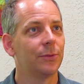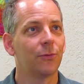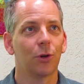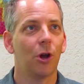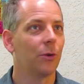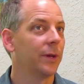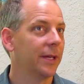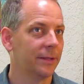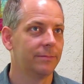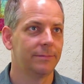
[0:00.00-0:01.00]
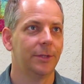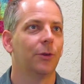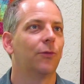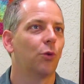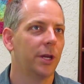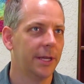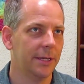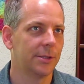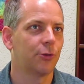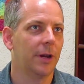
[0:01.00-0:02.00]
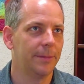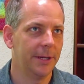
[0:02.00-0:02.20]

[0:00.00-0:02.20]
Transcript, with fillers: before long, we had you know 40 kids crammed